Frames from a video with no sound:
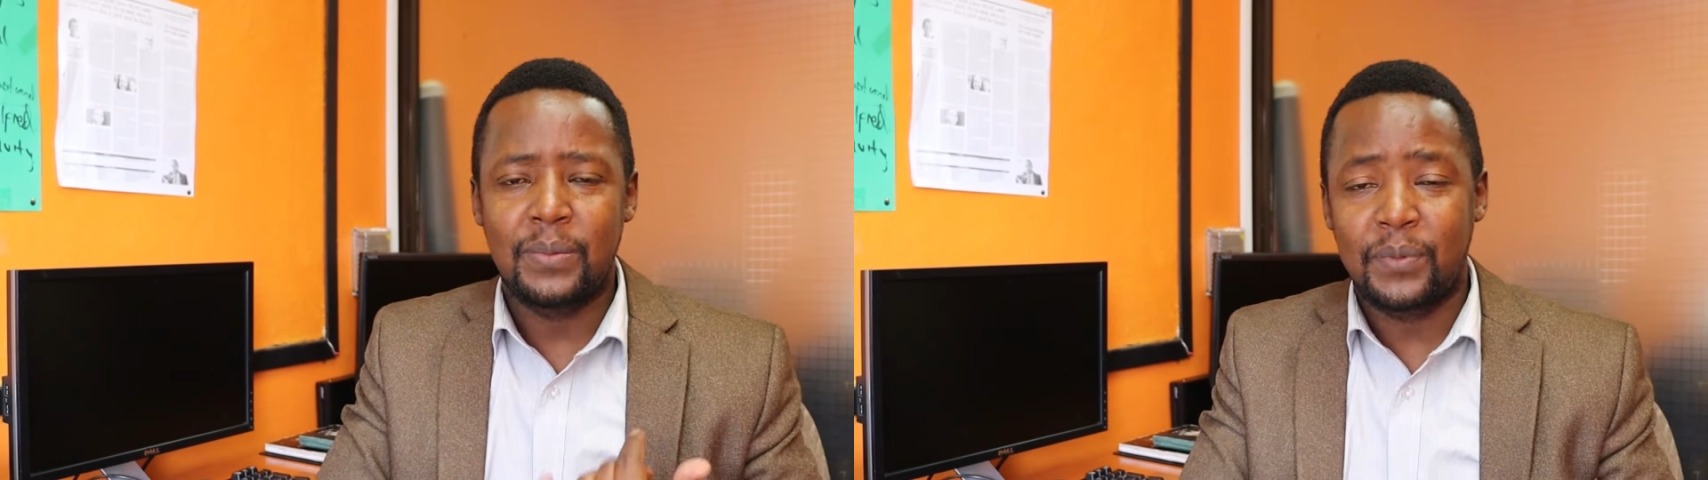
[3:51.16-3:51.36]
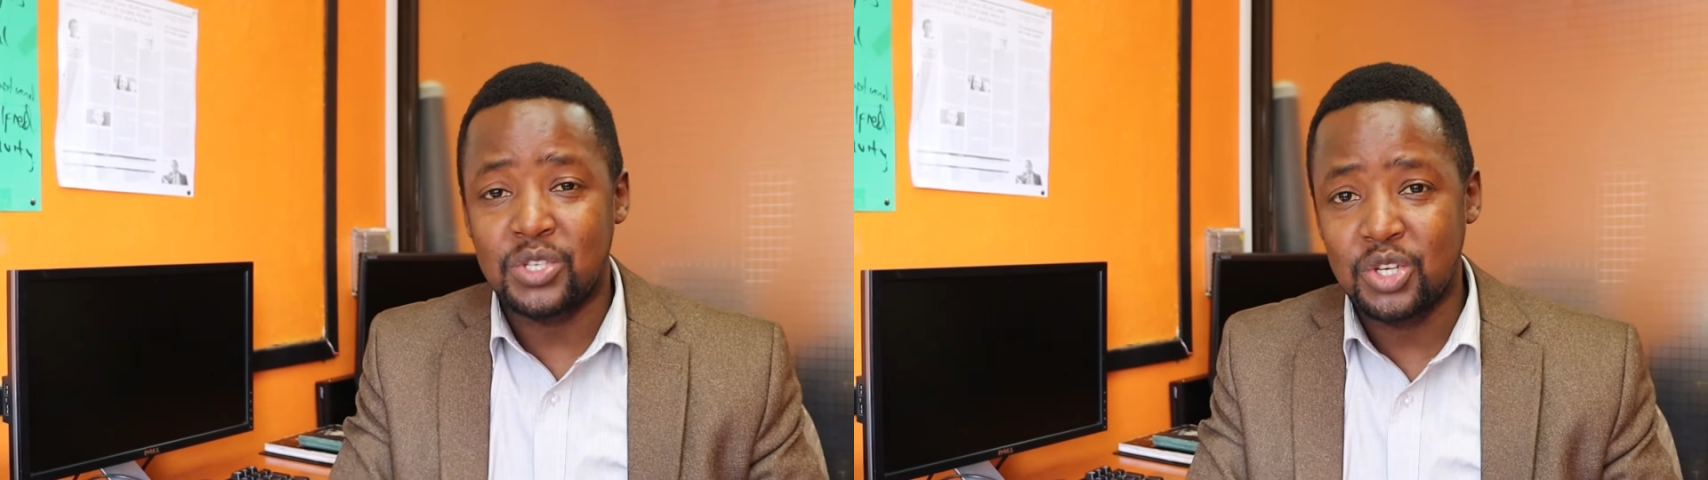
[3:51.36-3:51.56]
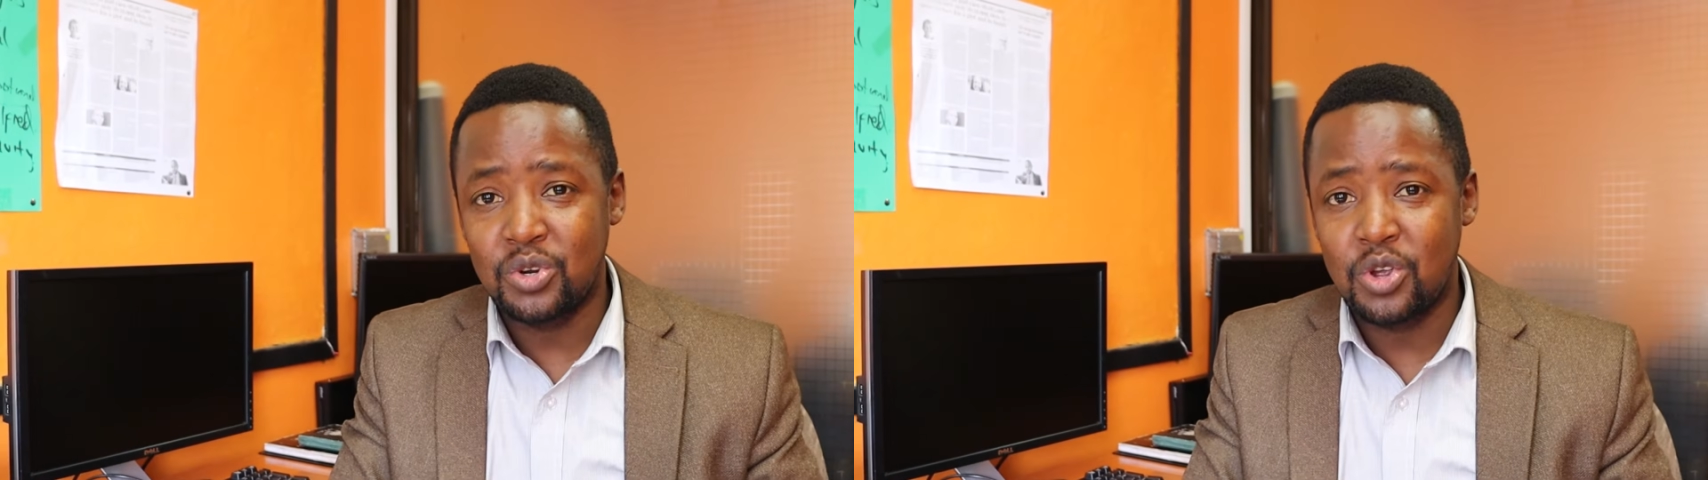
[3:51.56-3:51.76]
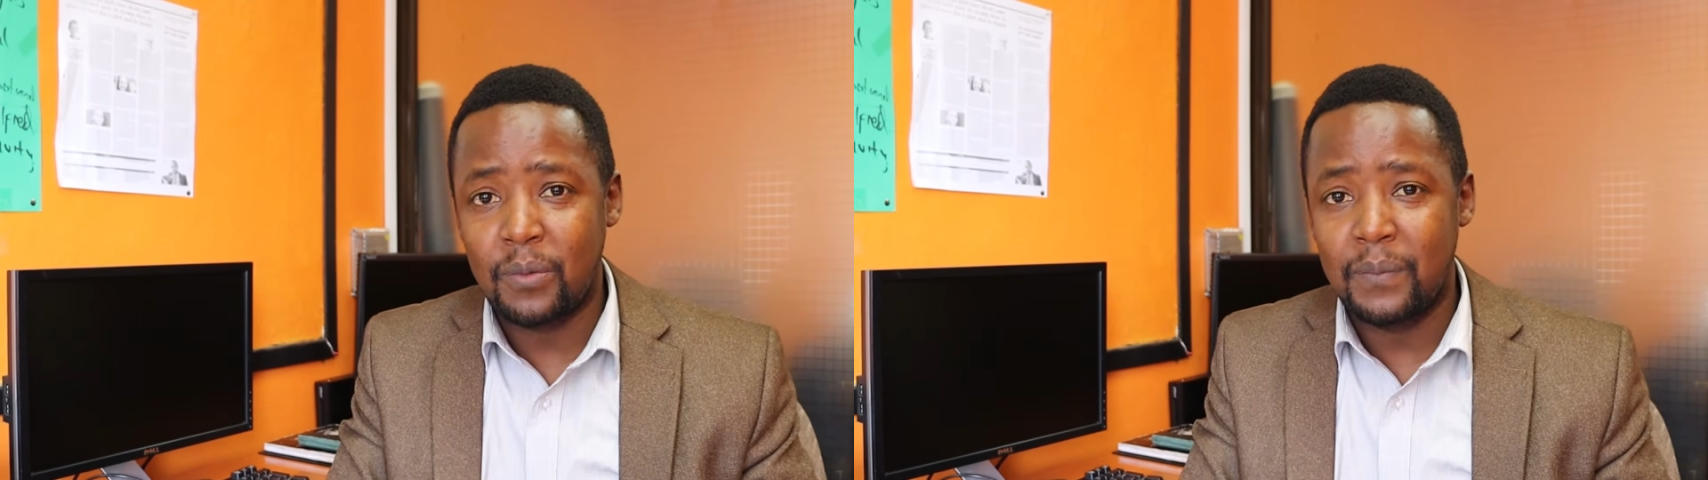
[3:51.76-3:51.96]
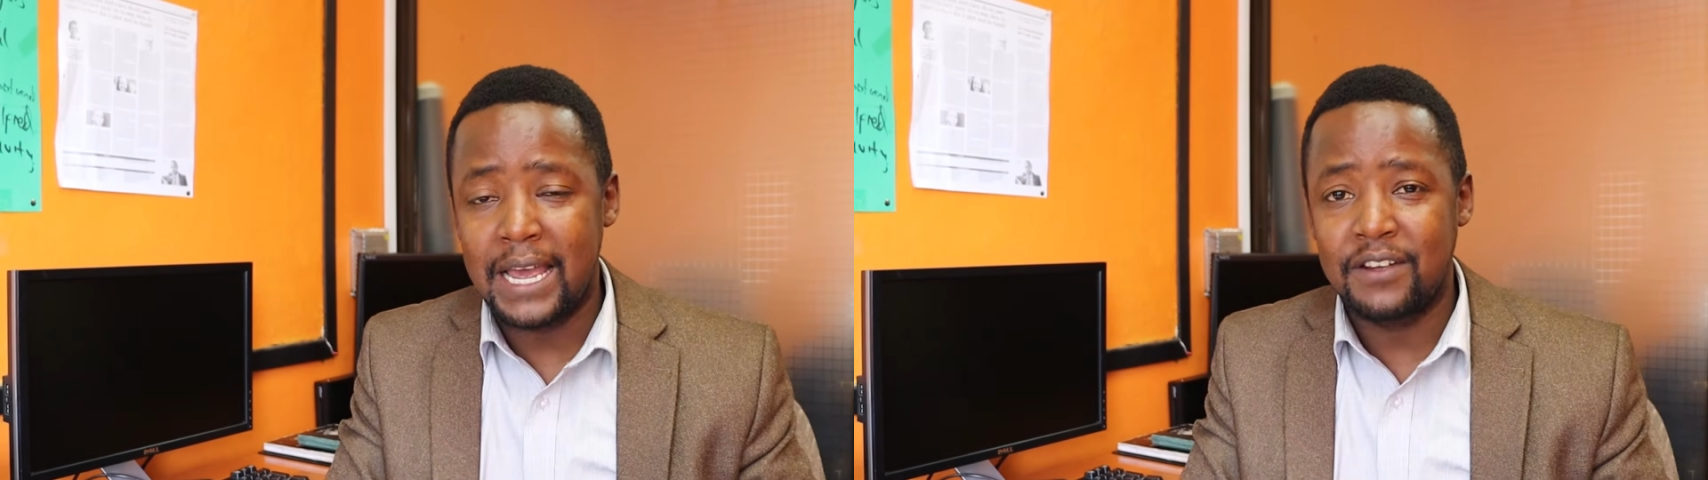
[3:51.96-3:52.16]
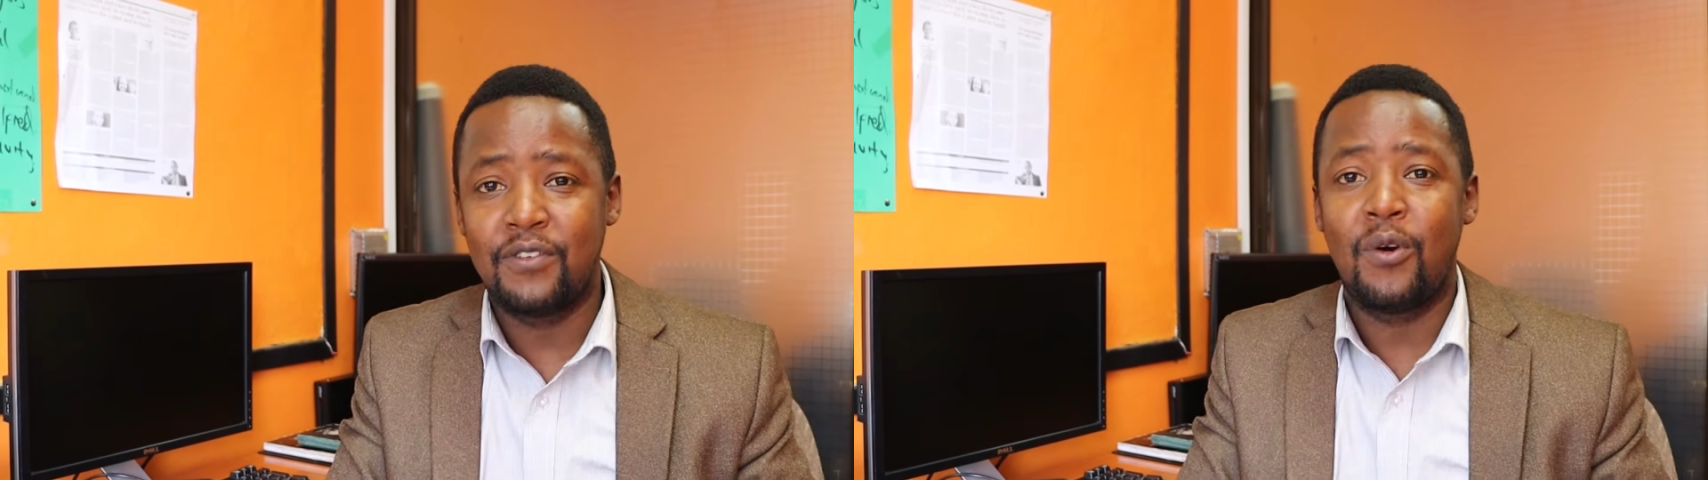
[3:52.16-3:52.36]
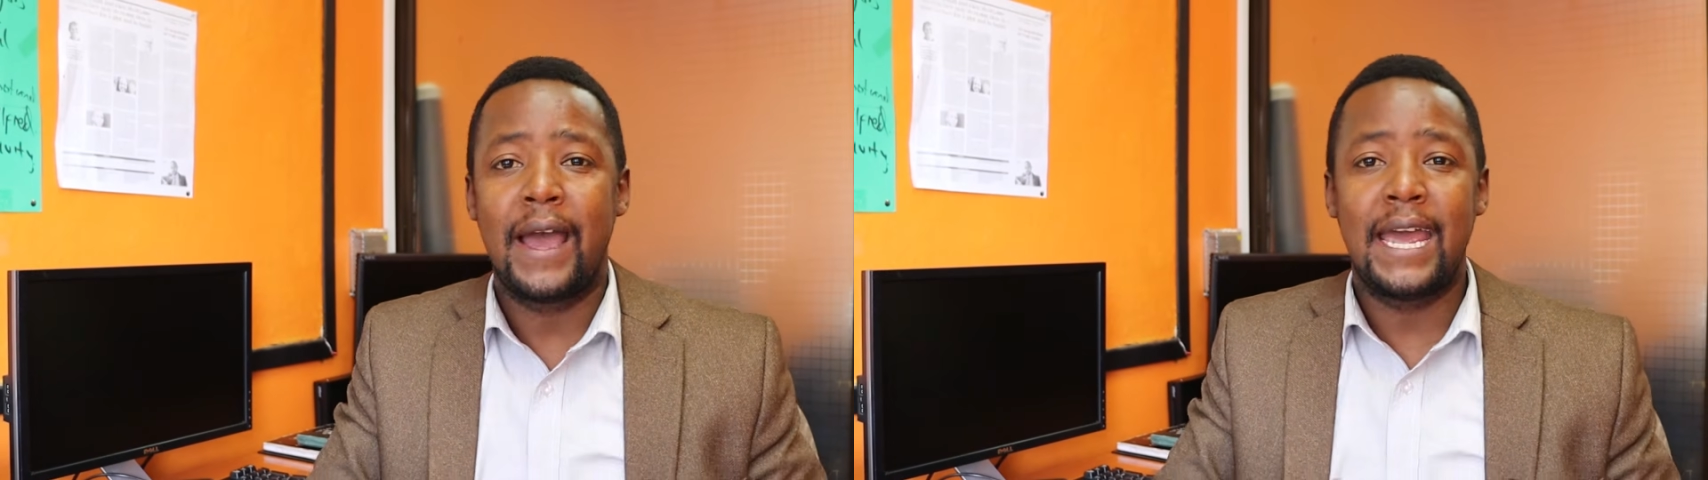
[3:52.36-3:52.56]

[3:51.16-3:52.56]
the position you're applying for